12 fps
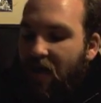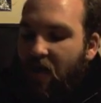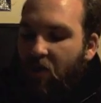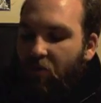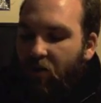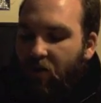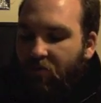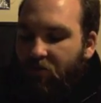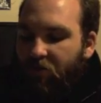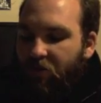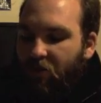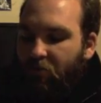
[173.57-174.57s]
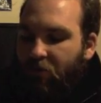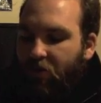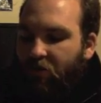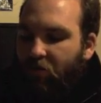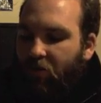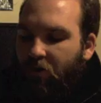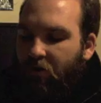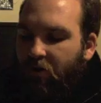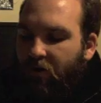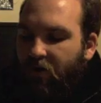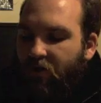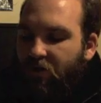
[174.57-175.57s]
And whenever she had picked one,
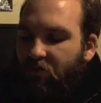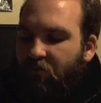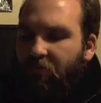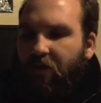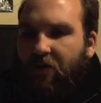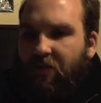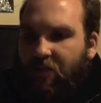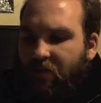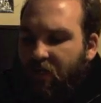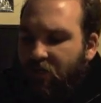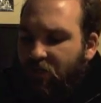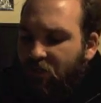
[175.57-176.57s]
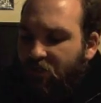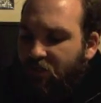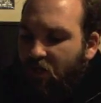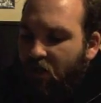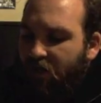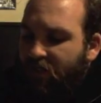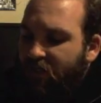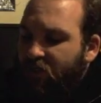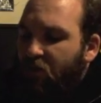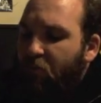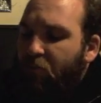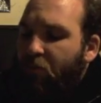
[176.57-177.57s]
she fancied that she saw a
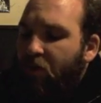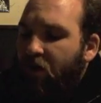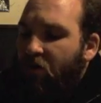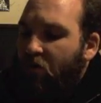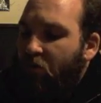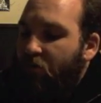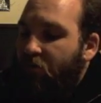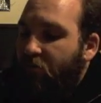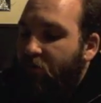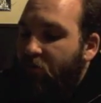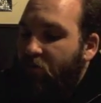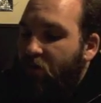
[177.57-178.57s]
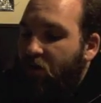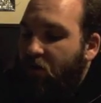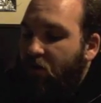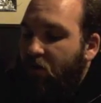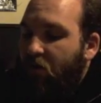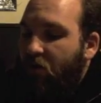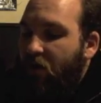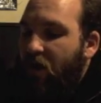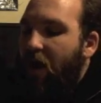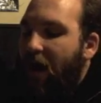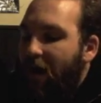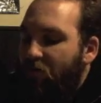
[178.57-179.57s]
still prettier one further on,
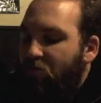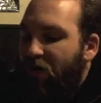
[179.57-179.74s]
and